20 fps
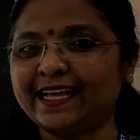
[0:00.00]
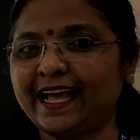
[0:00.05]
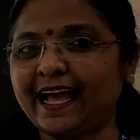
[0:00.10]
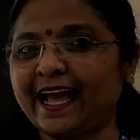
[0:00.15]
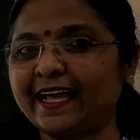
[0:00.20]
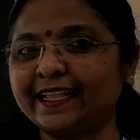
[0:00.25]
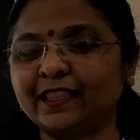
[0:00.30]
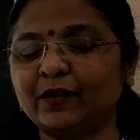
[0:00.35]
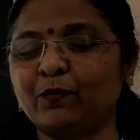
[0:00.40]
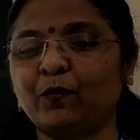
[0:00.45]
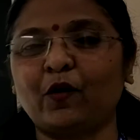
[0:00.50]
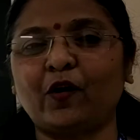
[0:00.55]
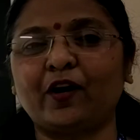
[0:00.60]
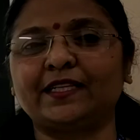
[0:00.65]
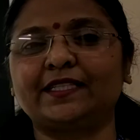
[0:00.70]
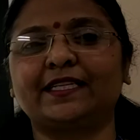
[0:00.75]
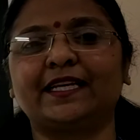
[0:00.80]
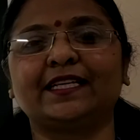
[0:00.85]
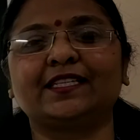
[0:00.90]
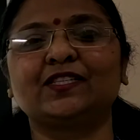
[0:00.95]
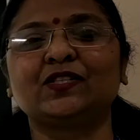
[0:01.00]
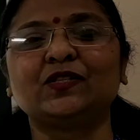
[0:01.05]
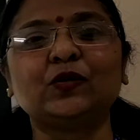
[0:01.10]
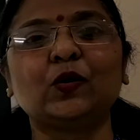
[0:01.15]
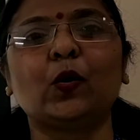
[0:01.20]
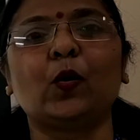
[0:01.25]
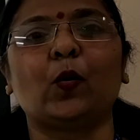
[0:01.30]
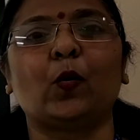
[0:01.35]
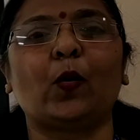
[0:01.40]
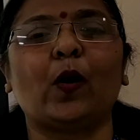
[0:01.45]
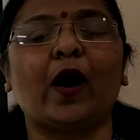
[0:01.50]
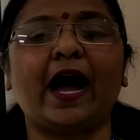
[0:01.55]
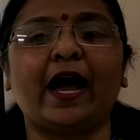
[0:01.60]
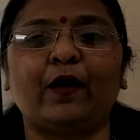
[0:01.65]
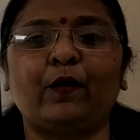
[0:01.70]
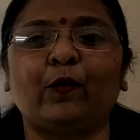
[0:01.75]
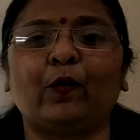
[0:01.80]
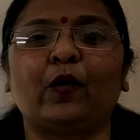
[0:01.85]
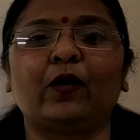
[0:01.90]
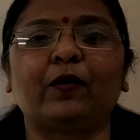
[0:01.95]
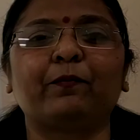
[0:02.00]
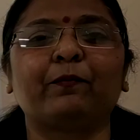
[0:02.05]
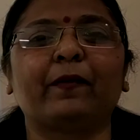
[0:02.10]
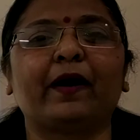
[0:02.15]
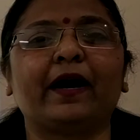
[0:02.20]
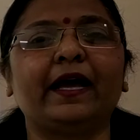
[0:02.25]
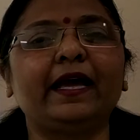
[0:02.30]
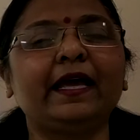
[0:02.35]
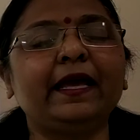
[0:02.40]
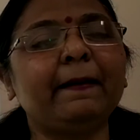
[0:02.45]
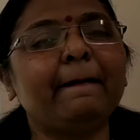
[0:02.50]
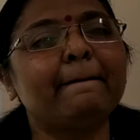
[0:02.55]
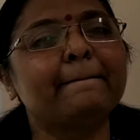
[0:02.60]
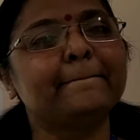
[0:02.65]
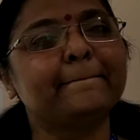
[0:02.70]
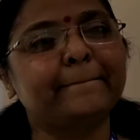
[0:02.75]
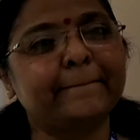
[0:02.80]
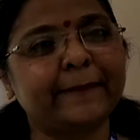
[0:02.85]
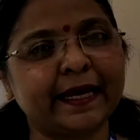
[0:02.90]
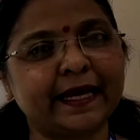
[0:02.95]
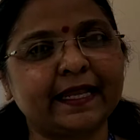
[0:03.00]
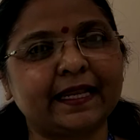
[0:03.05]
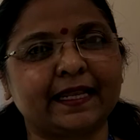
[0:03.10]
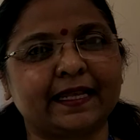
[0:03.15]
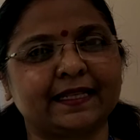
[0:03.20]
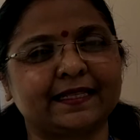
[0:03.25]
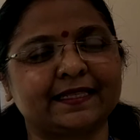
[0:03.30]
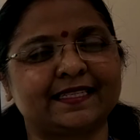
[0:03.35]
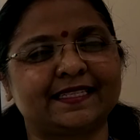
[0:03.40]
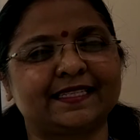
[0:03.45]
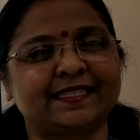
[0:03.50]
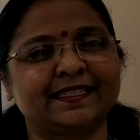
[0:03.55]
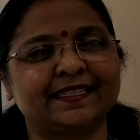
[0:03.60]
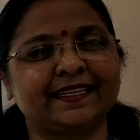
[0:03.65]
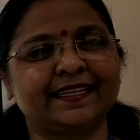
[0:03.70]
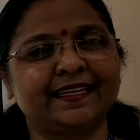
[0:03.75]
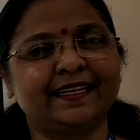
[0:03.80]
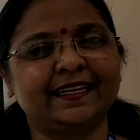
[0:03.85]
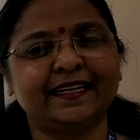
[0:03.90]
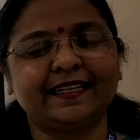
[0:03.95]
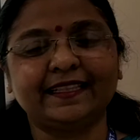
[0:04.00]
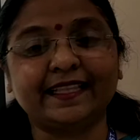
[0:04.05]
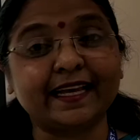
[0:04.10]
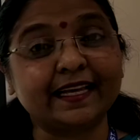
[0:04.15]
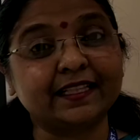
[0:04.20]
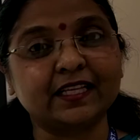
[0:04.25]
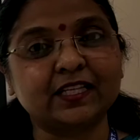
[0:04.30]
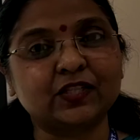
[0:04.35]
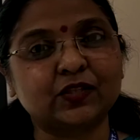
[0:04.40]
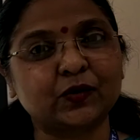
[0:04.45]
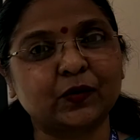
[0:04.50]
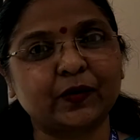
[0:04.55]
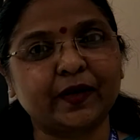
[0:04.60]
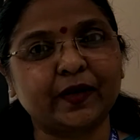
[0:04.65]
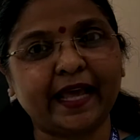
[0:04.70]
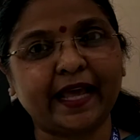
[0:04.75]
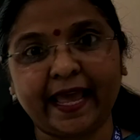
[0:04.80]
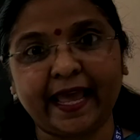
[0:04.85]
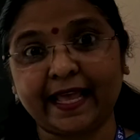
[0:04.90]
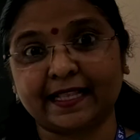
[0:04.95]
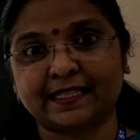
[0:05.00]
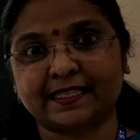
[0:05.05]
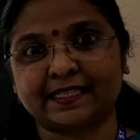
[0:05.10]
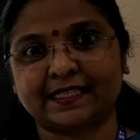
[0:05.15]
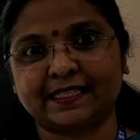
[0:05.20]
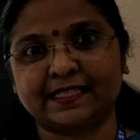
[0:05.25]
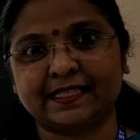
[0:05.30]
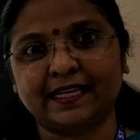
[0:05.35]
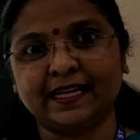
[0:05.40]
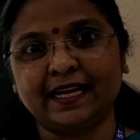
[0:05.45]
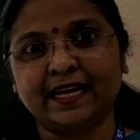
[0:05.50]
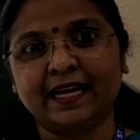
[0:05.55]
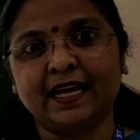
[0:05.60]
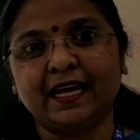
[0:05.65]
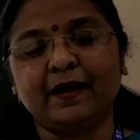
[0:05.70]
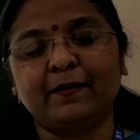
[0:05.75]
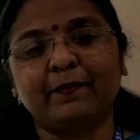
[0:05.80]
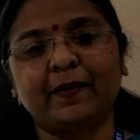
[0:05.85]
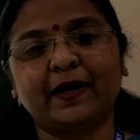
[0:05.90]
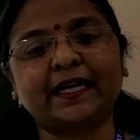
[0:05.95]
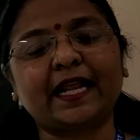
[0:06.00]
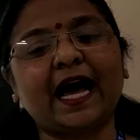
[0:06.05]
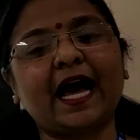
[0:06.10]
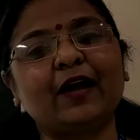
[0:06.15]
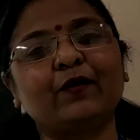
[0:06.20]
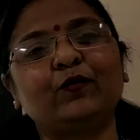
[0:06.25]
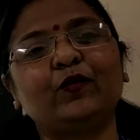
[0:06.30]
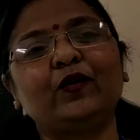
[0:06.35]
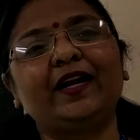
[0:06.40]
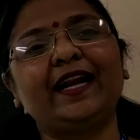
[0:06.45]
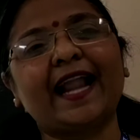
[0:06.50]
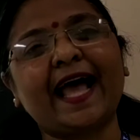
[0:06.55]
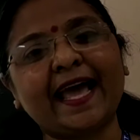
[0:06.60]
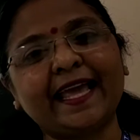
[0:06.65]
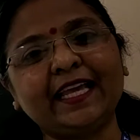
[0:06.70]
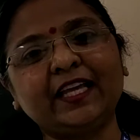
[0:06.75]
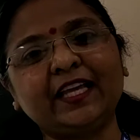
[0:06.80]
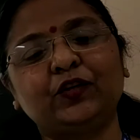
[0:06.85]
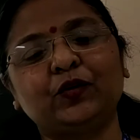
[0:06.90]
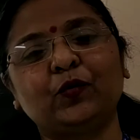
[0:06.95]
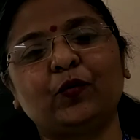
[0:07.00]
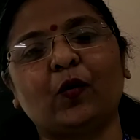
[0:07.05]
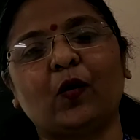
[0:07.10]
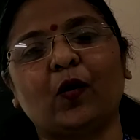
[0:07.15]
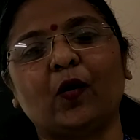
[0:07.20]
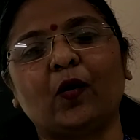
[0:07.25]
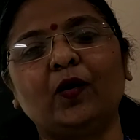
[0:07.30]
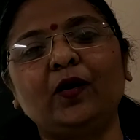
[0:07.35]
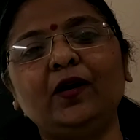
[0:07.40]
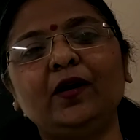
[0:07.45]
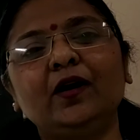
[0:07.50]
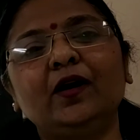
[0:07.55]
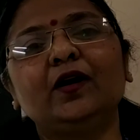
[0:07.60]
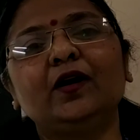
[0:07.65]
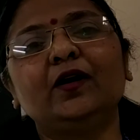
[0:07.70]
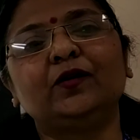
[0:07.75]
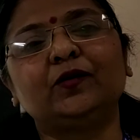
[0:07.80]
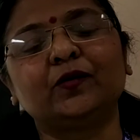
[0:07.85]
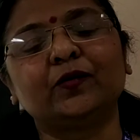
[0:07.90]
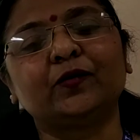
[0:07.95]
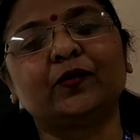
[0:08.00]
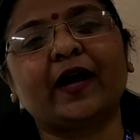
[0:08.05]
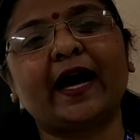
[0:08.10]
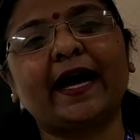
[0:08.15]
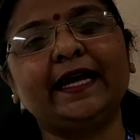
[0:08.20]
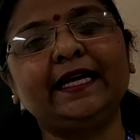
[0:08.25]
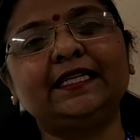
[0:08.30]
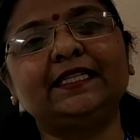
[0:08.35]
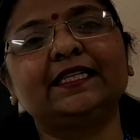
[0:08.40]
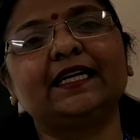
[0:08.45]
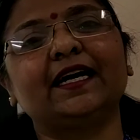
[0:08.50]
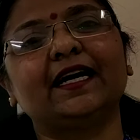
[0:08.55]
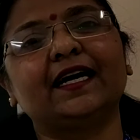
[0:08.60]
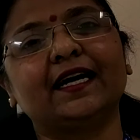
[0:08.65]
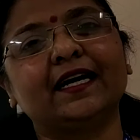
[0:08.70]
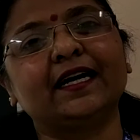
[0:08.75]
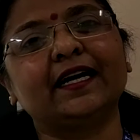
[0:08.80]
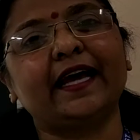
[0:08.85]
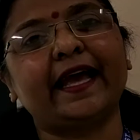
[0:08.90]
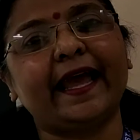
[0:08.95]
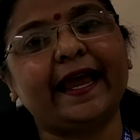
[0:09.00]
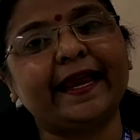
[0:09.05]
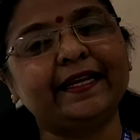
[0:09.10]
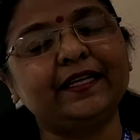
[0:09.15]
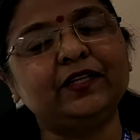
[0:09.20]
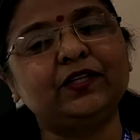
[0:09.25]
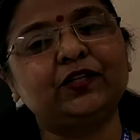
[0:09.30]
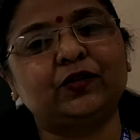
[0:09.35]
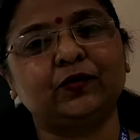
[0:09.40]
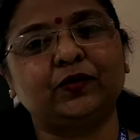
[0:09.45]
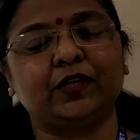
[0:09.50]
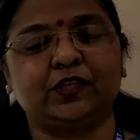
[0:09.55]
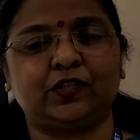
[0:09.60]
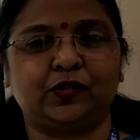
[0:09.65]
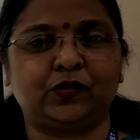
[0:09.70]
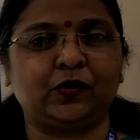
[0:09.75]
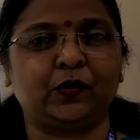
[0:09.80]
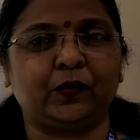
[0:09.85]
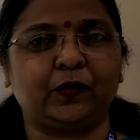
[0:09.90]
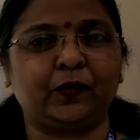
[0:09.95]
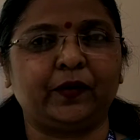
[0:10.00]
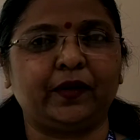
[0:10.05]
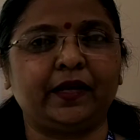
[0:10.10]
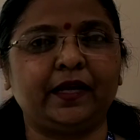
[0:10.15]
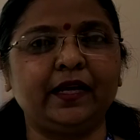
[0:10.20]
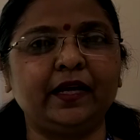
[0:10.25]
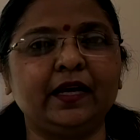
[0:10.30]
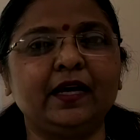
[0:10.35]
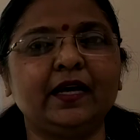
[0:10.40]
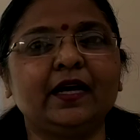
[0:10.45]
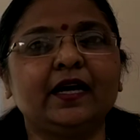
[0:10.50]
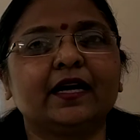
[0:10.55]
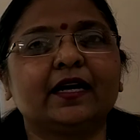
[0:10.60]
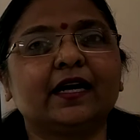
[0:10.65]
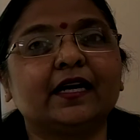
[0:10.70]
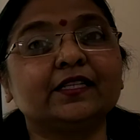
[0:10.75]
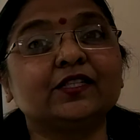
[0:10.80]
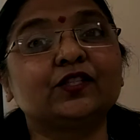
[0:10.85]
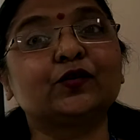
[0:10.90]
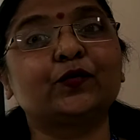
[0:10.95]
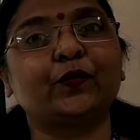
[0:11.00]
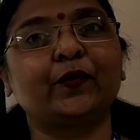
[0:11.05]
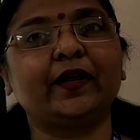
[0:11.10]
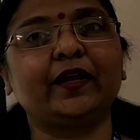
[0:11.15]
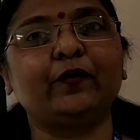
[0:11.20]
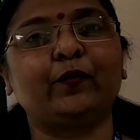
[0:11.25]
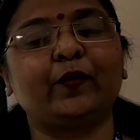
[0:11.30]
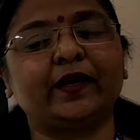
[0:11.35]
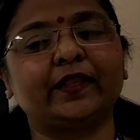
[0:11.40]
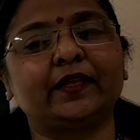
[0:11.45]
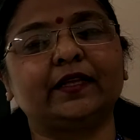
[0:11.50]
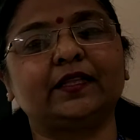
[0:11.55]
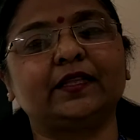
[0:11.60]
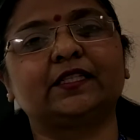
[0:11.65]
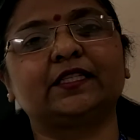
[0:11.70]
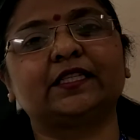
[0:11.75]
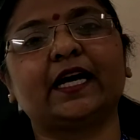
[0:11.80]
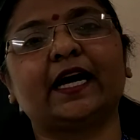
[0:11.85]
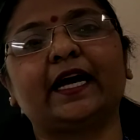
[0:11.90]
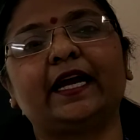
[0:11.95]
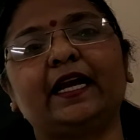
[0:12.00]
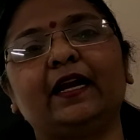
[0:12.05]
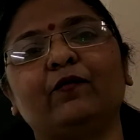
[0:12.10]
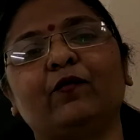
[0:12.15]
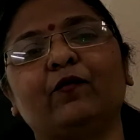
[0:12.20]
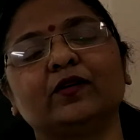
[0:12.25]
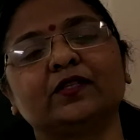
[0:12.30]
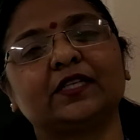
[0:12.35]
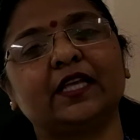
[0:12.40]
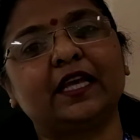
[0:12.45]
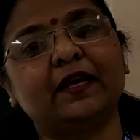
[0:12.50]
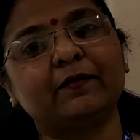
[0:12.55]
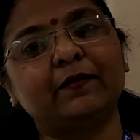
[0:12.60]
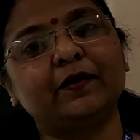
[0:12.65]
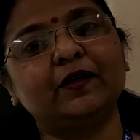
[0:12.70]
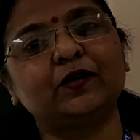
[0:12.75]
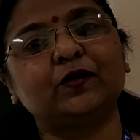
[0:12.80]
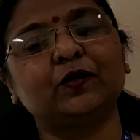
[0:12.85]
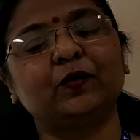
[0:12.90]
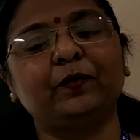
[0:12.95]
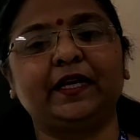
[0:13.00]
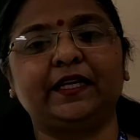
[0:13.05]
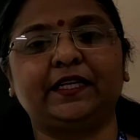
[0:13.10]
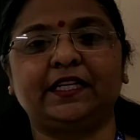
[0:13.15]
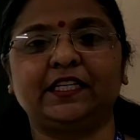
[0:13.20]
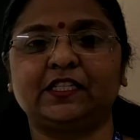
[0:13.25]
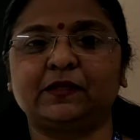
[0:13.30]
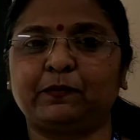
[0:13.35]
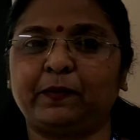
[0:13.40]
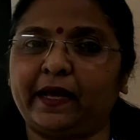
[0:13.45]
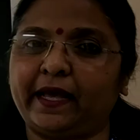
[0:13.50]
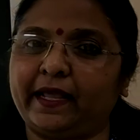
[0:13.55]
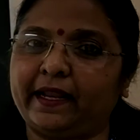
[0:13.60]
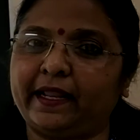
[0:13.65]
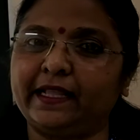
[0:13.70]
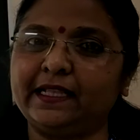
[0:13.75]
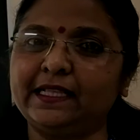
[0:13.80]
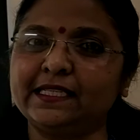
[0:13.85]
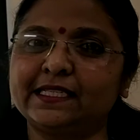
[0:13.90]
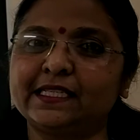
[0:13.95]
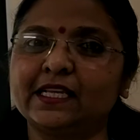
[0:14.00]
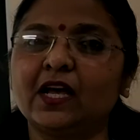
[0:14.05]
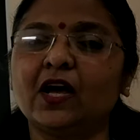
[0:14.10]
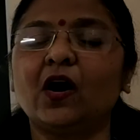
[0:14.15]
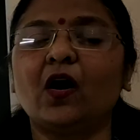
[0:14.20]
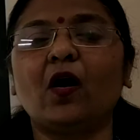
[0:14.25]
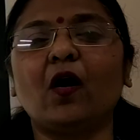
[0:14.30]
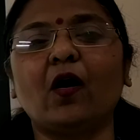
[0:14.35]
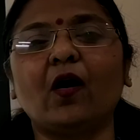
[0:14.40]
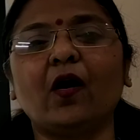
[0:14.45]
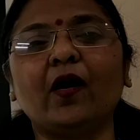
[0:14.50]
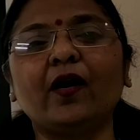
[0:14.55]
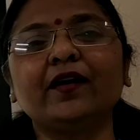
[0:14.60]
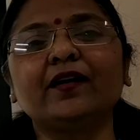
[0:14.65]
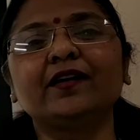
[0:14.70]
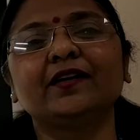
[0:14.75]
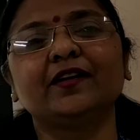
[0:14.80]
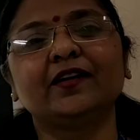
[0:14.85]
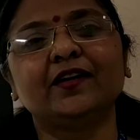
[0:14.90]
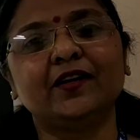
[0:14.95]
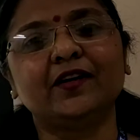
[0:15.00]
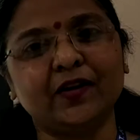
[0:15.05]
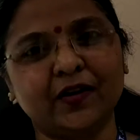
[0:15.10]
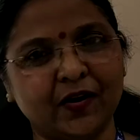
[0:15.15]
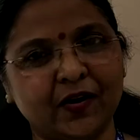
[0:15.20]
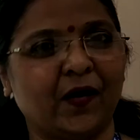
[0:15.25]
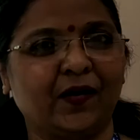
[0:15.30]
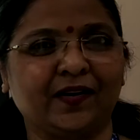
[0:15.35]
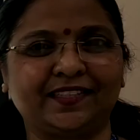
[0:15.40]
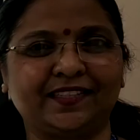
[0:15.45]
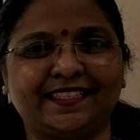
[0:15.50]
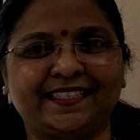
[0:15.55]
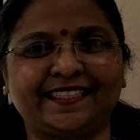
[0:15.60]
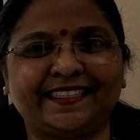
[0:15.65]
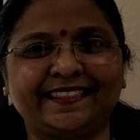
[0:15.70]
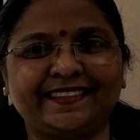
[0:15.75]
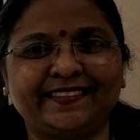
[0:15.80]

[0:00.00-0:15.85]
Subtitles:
And the boy says, no, I want my parents. There the story ends. But I would like you all to write an end to the story, considering whether the child was able to meet his parents or not.